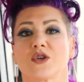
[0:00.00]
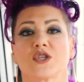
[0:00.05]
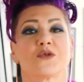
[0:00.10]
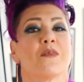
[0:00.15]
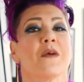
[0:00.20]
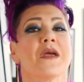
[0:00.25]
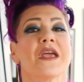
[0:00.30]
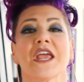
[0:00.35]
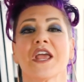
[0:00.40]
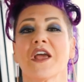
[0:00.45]
So
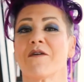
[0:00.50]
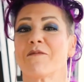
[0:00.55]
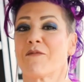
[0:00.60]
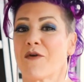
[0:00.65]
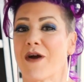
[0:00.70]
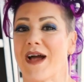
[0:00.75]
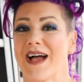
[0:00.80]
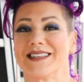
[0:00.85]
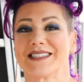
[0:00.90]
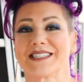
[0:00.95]
speaking of
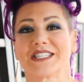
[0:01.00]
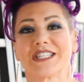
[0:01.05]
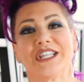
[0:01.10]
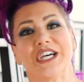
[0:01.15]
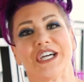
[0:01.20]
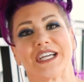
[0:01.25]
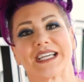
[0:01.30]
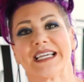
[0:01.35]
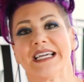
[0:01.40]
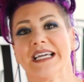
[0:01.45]
breads,
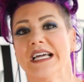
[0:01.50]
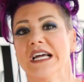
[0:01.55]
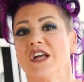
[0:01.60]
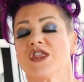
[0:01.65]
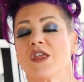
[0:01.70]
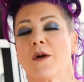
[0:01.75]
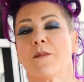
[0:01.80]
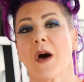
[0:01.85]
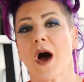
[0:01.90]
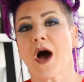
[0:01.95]
look,
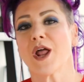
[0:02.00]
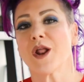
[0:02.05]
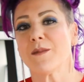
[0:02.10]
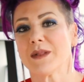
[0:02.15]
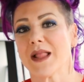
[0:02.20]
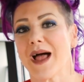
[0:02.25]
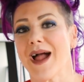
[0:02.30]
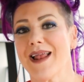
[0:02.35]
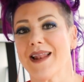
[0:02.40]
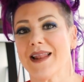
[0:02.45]
the
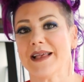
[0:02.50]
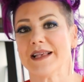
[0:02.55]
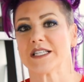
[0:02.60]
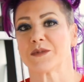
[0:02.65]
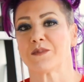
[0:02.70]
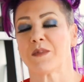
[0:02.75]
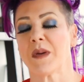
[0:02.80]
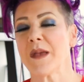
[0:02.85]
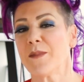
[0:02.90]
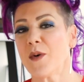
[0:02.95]
bottom line
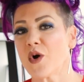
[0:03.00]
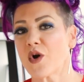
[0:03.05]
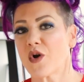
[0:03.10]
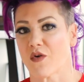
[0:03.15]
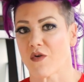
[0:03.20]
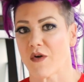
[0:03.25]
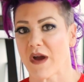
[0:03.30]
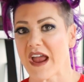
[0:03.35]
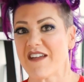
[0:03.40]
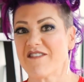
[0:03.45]
is people
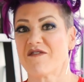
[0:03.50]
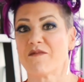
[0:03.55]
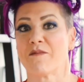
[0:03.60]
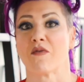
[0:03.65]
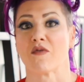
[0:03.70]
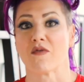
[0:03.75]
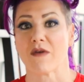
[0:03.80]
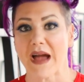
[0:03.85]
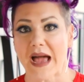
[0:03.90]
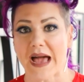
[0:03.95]
crave
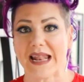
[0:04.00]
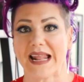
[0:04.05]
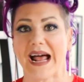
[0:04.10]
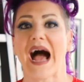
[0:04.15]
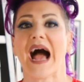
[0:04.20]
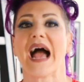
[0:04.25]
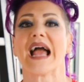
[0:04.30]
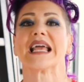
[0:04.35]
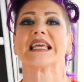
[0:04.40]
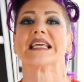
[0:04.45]
bread.
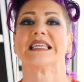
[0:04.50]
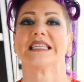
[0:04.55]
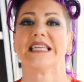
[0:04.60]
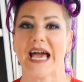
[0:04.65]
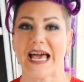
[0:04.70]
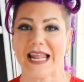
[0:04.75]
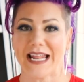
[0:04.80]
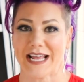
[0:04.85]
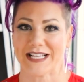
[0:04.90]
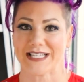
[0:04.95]
I
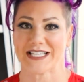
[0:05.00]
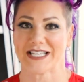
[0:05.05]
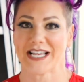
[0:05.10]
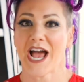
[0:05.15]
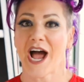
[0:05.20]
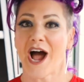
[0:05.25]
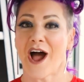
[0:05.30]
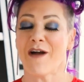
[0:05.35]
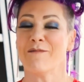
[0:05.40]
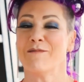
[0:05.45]
get it.
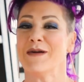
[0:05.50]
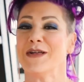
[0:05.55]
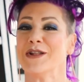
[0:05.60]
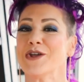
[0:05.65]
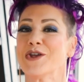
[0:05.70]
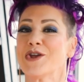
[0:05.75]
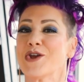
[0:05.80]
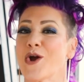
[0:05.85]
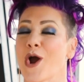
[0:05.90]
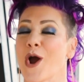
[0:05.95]
I've been
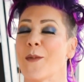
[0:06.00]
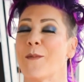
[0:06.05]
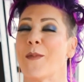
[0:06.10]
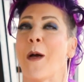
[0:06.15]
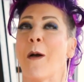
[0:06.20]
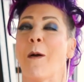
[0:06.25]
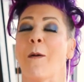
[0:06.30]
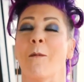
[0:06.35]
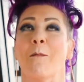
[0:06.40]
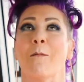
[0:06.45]
to
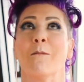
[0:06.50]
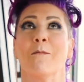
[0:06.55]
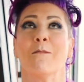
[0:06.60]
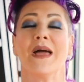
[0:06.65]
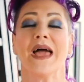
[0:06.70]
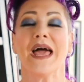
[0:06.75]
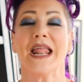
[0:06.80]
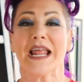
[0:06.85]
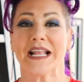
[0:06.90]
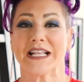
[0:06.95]
Europe
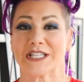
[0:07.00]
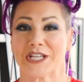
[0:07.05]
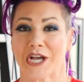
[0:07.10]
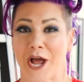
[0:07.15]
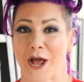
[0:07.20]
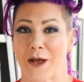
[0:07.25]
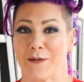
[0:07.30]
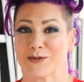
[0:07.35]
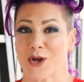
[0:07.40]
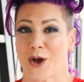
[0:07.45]
many
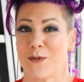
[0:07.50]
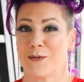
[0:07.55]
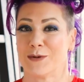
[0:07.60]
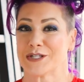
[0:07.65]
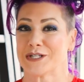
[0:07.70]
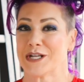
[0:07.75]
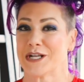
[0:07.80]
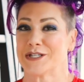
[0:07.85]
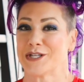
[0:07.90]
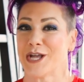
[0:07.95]
times,
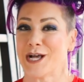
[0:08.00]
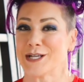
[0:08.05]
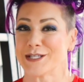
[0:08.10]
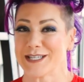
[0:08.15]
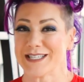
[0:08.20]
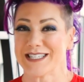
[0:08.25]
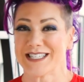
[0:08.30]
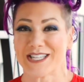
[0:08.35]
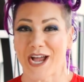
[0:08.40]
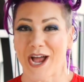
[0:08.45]
almost a
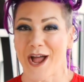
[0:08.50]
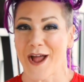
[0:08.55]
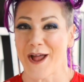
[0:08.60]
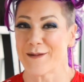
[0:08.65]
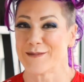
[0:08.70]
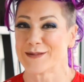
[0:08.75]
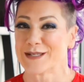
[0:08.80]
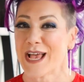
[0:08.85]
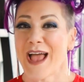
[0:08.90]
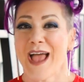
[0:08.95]
dozen
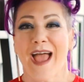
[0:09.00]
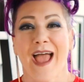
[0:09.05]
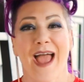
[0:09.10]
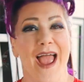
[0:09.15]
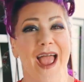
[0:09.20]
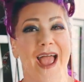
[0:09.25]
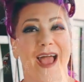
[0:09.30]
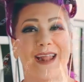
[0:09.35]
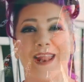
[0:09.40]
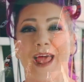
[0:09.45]
times,
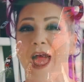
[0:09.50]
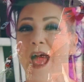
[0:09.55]
and